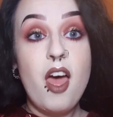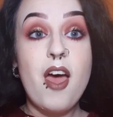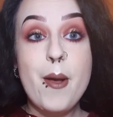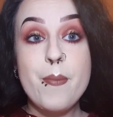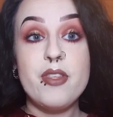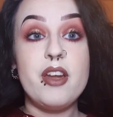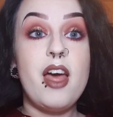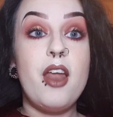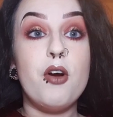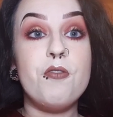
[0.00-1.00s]
Then
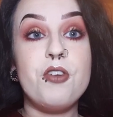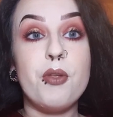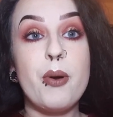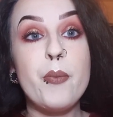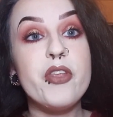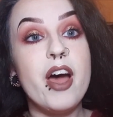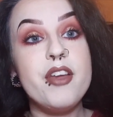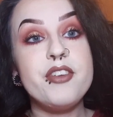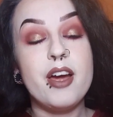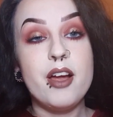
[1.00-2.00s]
head over to the
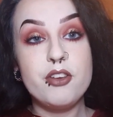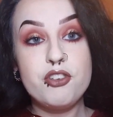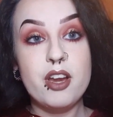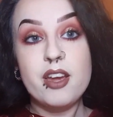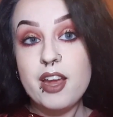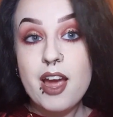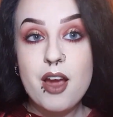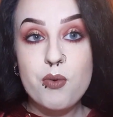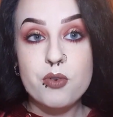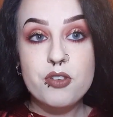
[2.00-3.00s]
website and check it
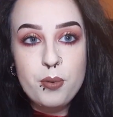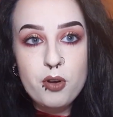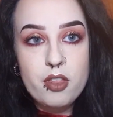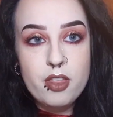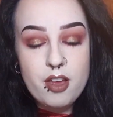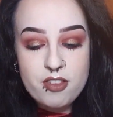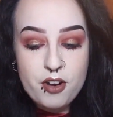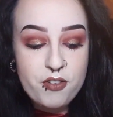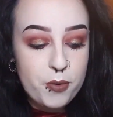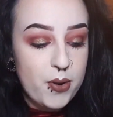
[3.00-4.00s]
out. But that's
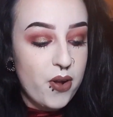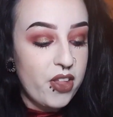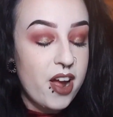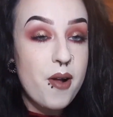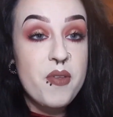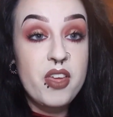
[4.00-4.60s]
enough about that.